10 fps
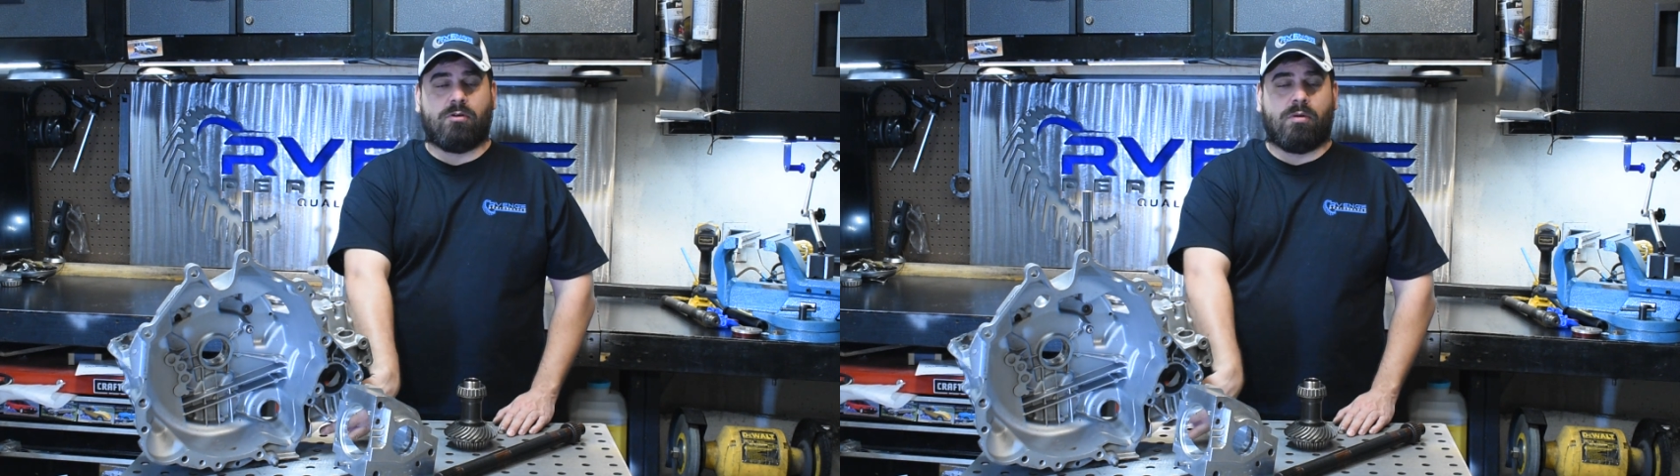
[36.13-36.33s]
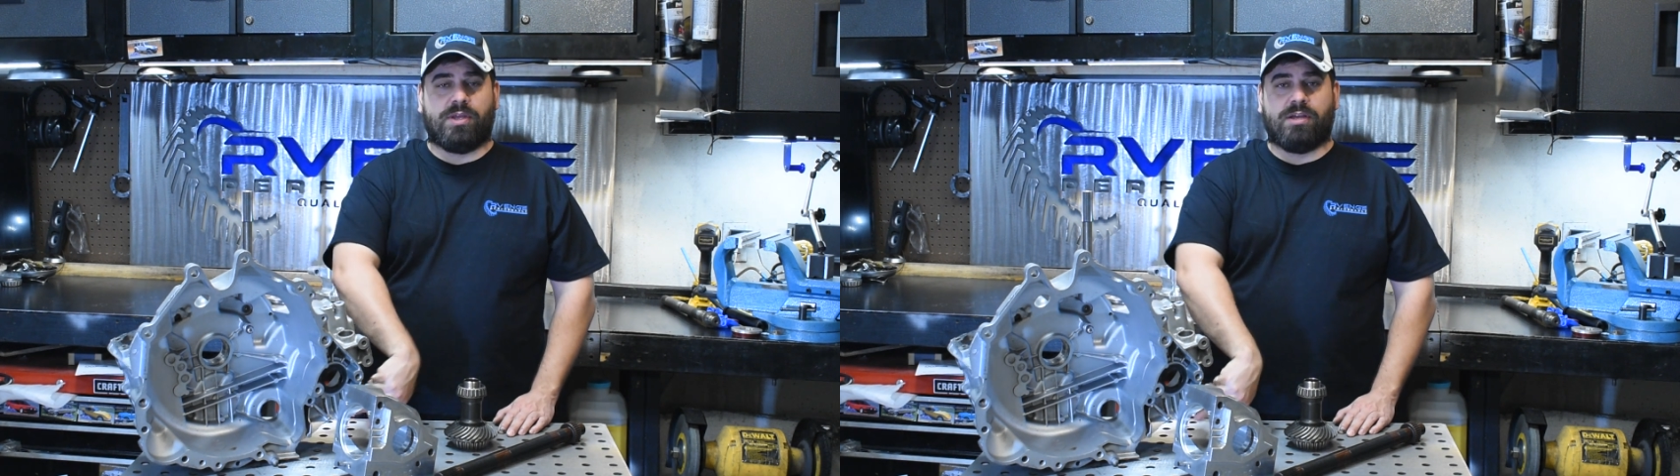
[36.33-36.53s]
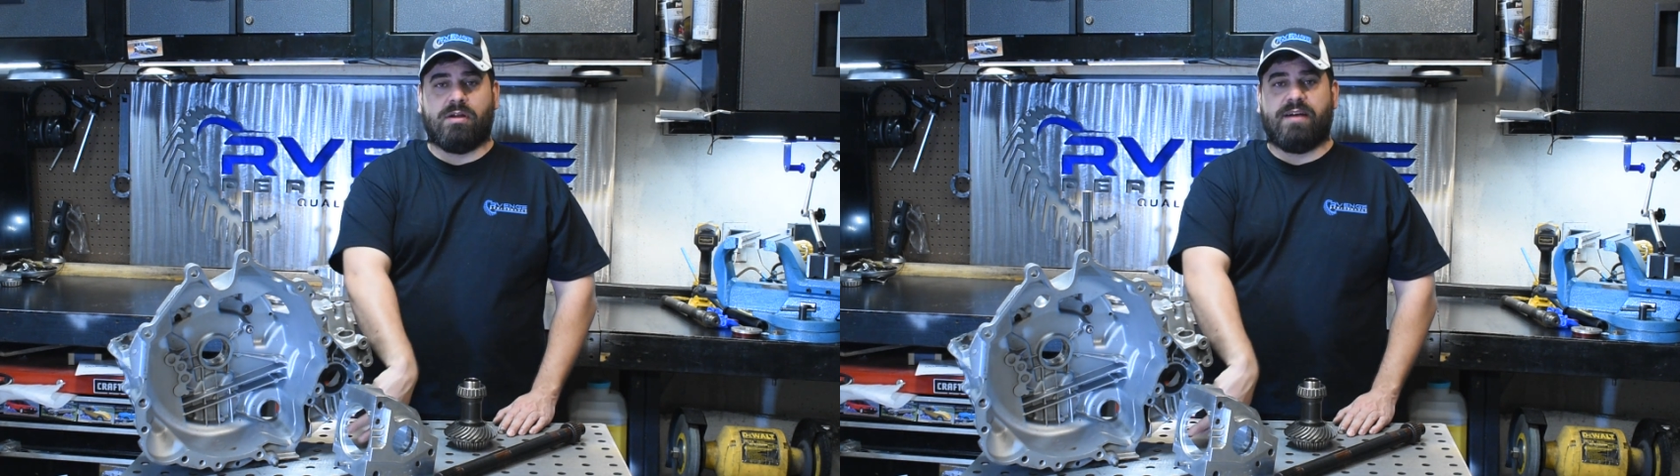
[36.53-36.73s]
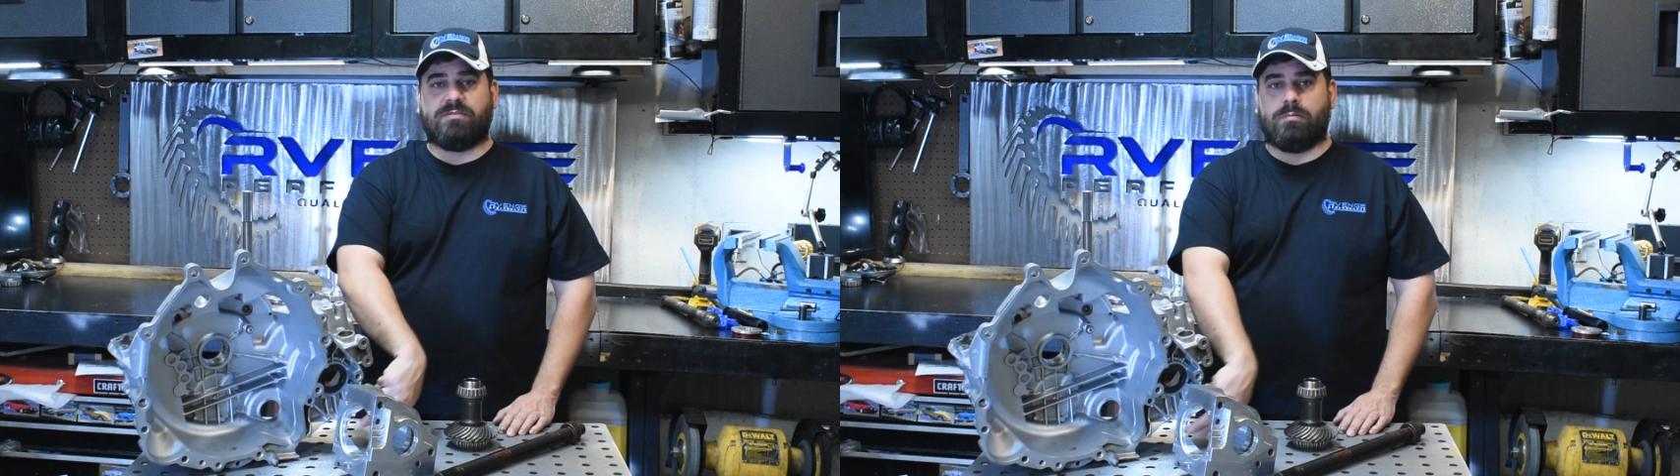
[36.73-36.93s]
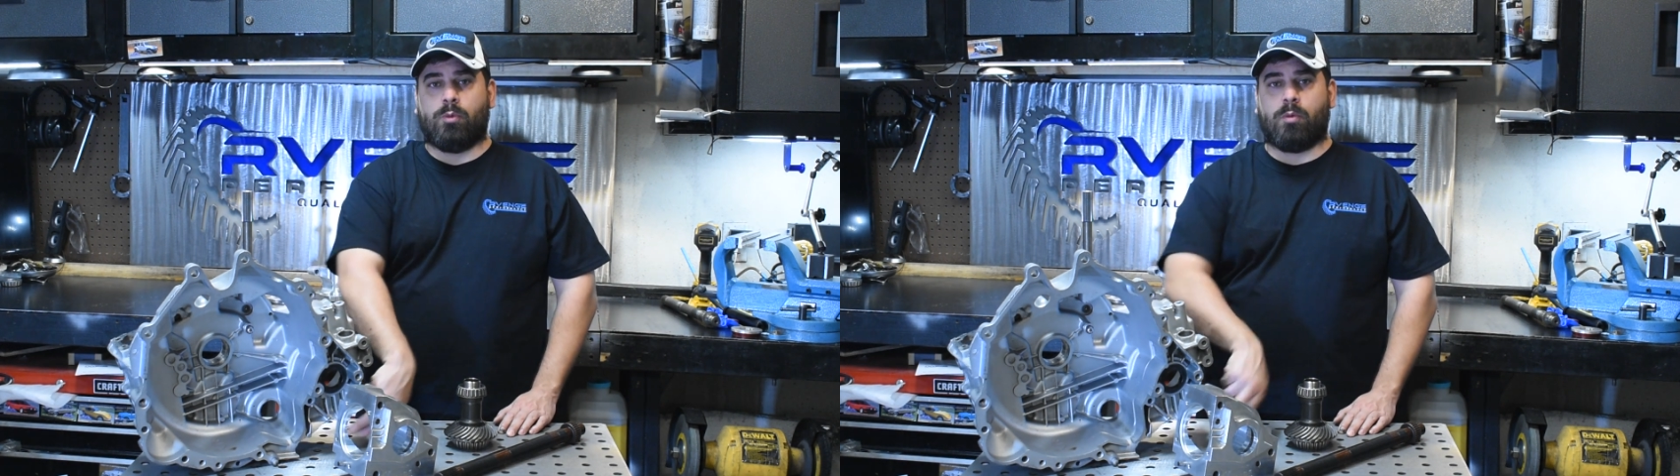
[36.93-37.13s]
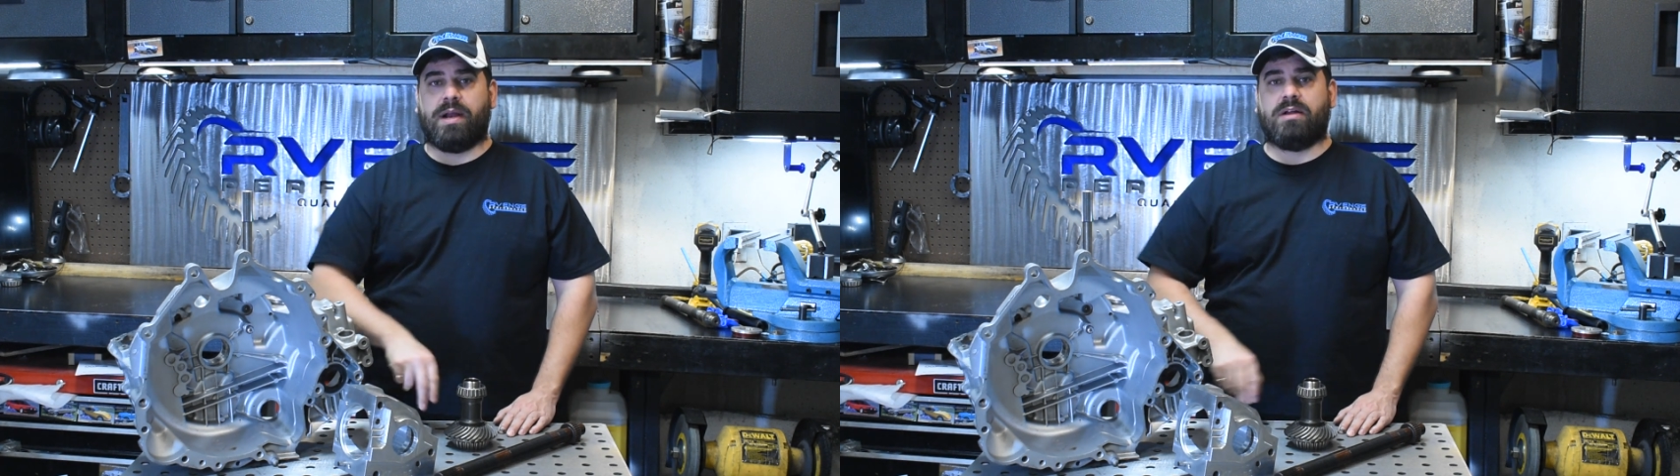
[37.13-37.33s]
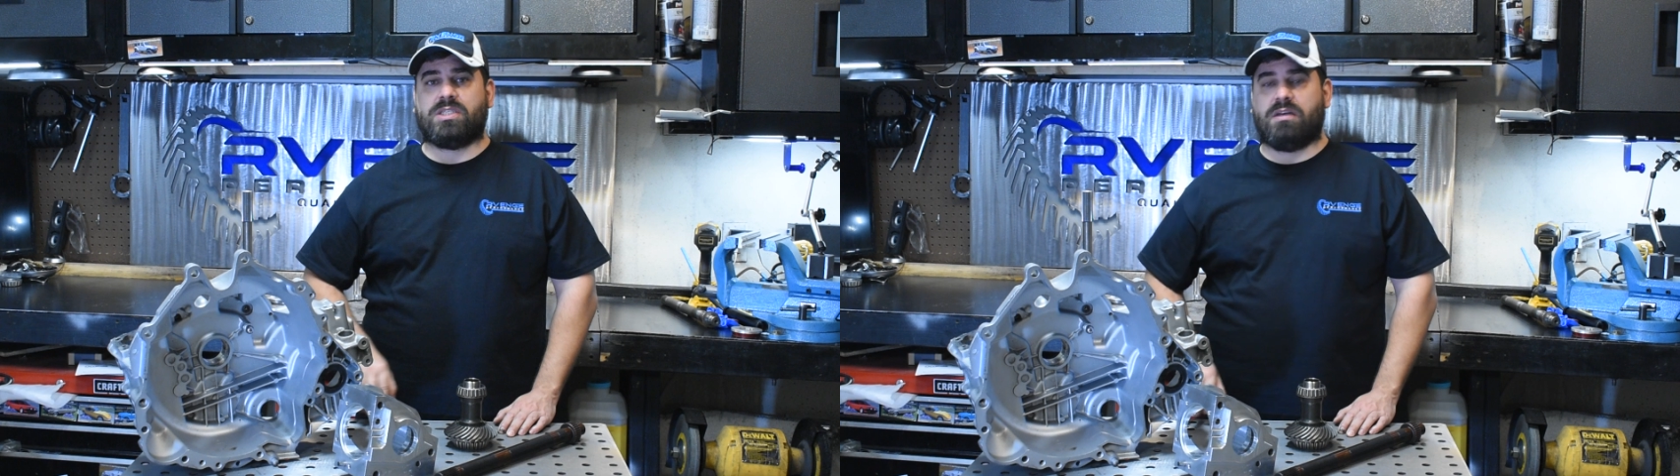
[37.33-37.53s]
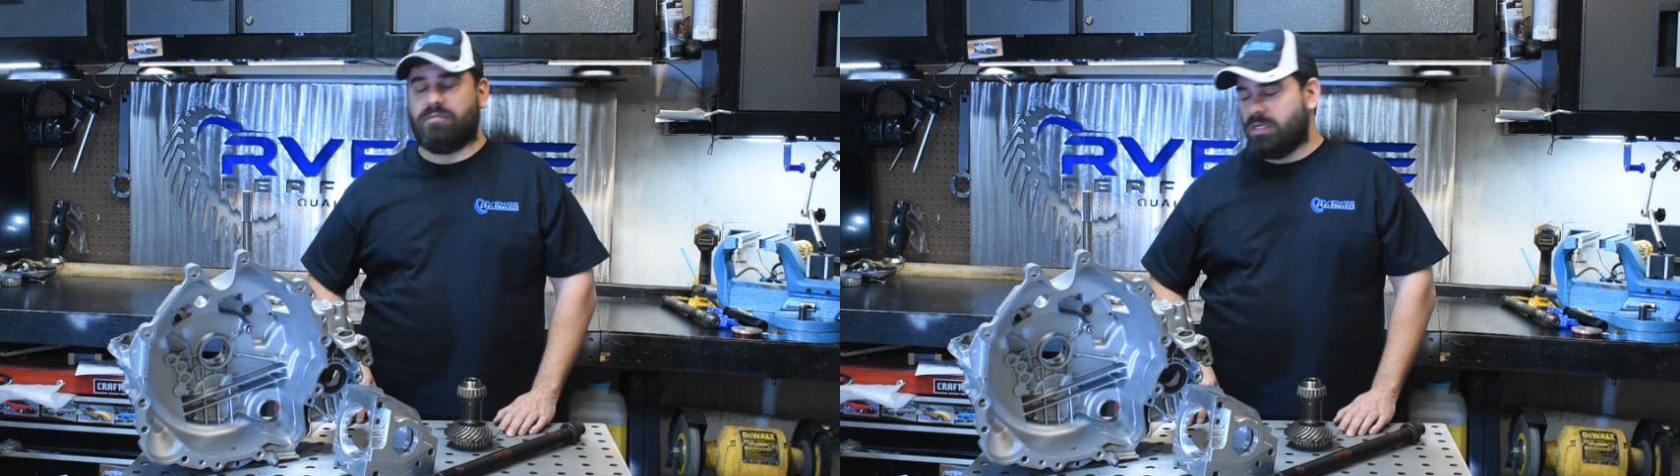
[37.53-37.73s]
Normally you'll have some more
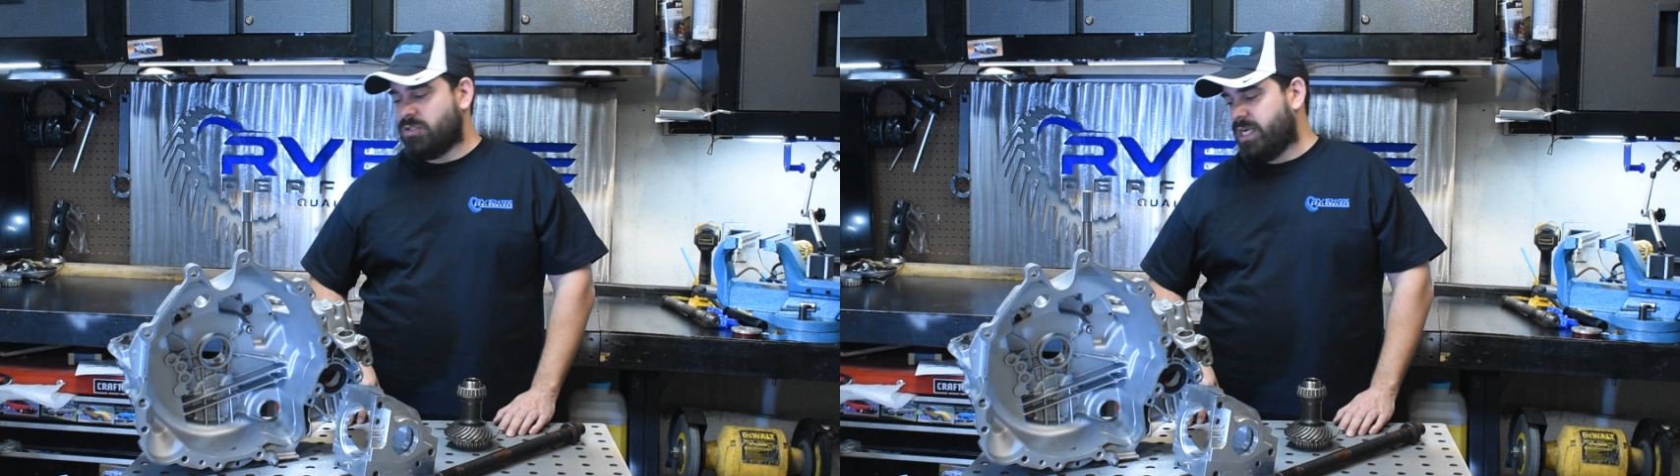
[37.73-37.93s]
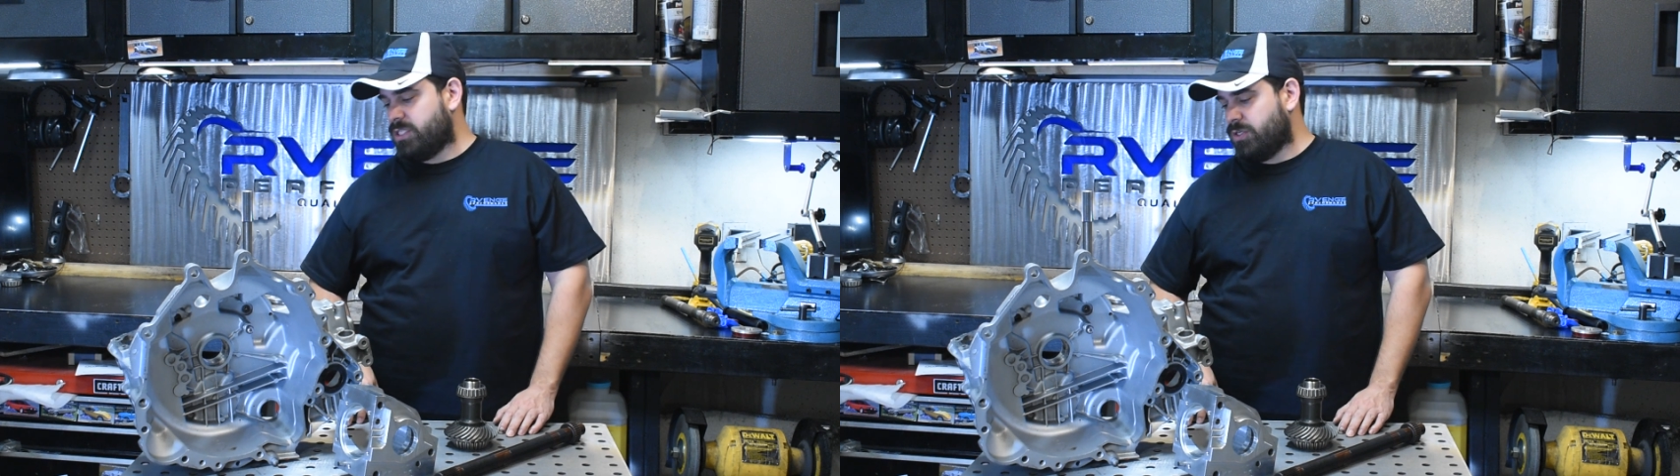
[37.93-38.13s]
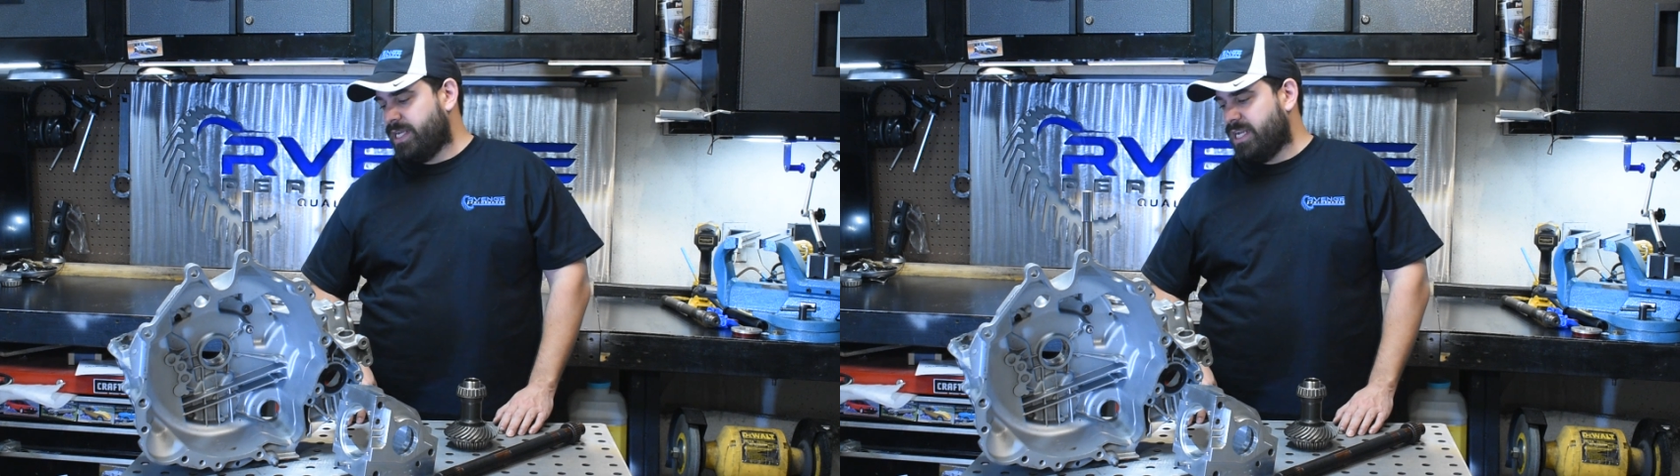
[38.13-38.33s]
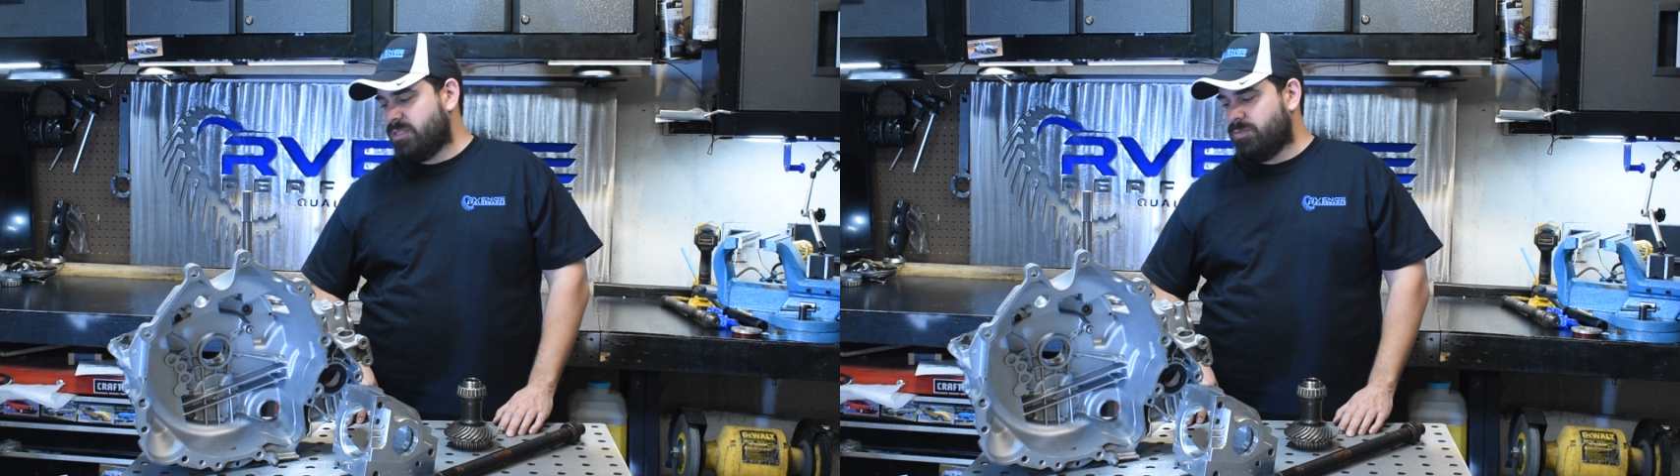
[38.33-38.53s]
mounts there for your transfer case,